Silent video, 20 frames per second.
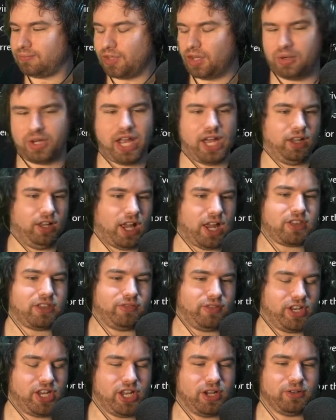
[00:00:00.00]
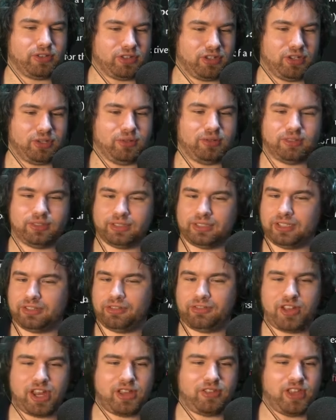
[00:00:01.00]
Oh, yeah, like the video too.
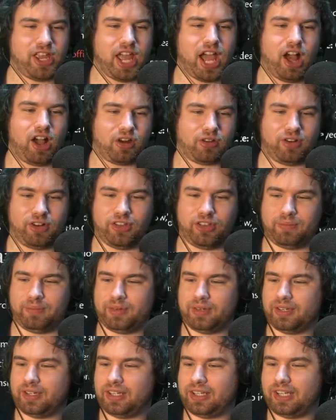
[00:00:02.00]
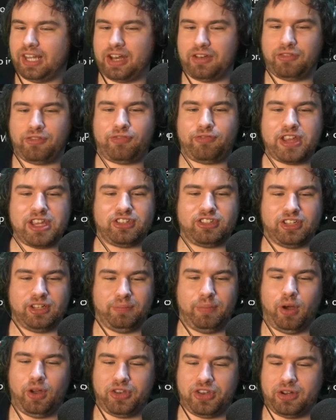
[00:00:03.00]
Feed the algorithm. Let it feast
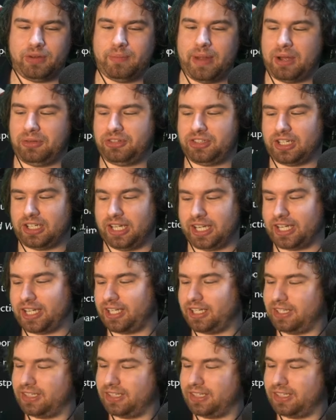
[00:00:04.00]
upon your mouse click.